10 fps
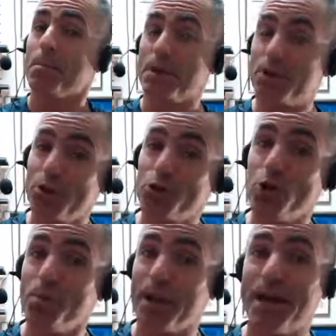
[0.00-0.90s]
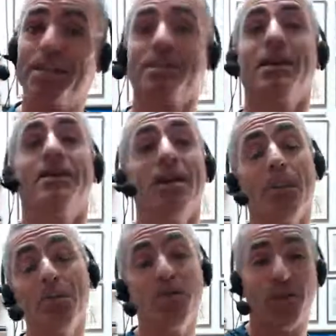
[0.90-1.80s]
but it's in the toothpaste to
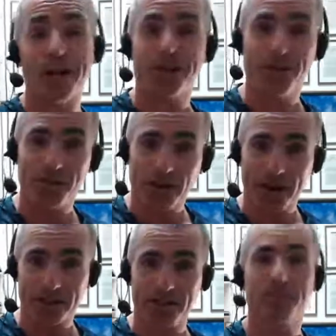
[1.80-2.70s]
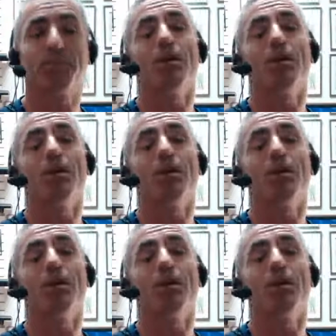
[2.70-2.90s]
help you fight gingivitis.